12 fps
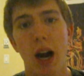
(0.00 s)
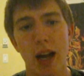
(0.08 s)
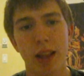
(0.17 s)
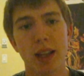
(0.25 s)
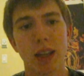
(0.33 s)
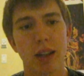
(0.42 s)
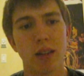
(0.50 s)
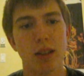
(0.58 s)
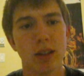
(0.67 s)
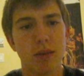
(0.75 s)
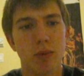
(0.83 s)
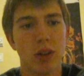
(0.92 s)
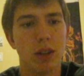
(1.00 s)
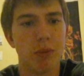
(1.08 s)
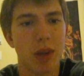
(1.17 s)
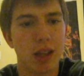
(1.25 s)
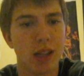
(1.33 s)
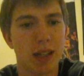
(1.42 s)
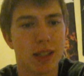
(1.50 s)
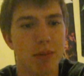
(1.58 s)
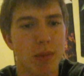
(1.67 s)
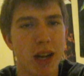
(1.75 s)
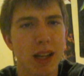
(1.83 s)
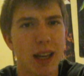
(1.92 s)
I think, well, at least
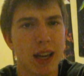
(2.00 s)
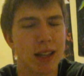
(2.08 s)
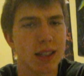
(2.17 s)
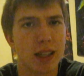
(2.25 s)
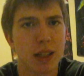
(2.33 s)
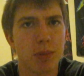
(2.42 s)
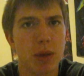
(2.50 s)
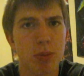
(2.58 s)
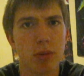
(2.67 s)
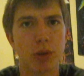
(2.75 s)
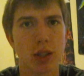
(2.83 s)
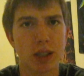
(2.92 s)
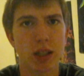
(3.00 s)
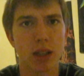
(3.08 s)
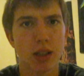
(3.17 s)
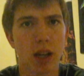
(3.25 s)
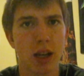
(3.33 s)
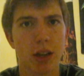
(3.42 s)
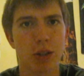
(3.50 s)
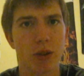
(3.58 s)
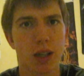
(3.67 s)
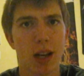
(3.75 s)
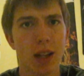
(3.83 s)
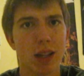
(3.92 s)
in my case, like, people just kind of
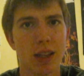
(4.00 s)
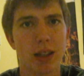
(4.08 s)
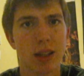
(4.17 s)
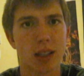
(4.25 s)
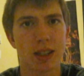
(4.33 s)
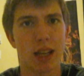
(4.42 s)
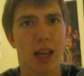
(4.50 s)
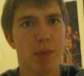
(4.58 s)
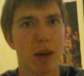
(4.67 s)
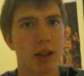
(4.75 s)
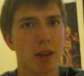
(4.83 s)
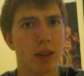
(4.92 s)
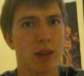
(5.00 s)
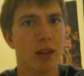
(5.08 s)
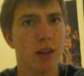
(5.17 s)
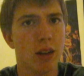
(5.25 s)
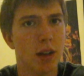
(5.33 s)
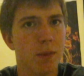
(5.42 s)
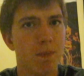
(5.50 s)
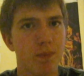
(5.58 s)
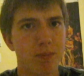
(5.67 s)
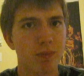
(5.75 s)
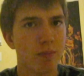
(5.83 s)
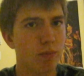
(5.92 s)
treated it the same. Either
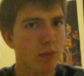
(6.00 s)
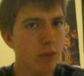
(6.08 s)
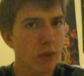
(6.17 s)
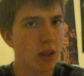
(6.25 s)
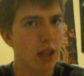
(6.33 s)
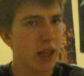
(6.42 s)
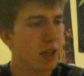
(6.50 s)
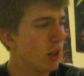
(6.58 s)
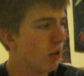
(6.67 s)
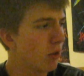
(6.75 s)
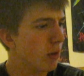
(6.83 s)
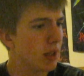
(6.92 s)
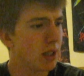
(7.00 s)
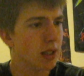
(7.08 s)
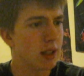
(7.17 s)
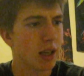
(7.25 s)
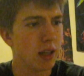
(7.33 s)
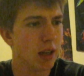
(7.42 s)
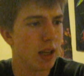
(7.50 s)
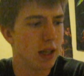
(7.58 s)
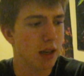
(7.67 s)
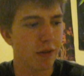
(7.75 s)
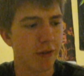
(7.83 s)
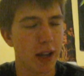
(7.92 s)
they knew and it
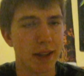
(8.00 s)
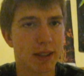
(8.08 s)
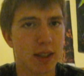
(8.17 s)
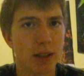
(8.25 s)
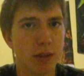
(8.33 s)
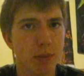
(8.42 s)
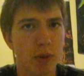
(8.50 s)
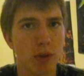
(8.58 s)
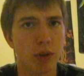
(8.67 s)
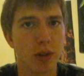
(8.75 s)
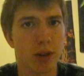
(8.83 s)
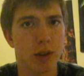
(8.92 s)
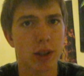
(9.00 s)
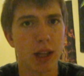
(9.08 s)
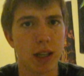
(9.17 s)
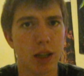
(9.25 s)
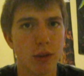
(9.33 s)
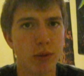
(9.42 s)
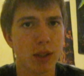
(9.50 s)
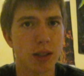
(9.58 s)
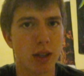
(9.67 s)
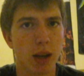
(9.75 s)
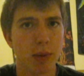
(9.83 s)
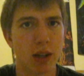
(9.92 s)
didn't faze them, or they knew and
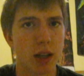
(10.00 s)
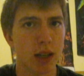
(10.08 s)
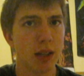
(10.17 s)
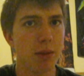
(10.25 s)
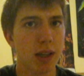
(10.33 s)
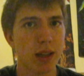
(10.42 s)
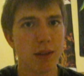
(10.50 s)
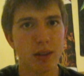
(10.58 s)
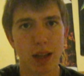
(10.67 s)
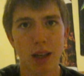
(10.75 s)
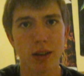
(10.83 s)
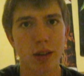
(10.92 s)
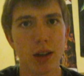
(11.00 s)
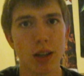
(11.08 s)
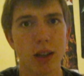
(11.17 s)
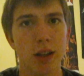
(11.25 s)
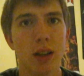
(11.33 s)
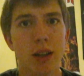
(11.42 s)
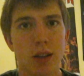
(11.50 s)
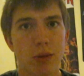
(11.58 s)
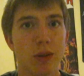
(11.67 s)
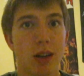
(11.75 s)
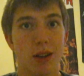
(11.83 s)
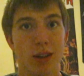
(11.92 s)
stopped talking to me, then good,
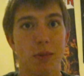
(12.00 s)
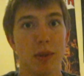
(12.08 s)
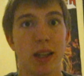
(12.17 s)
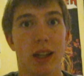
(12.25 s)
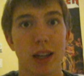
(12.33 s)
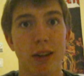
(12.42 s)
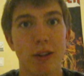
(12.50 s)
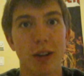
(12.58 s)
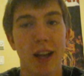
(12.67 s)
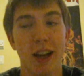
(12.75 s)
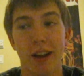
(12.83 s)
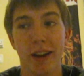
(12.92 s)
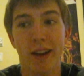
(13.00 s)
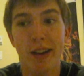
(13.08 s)
don't talk to me, like, I don't care.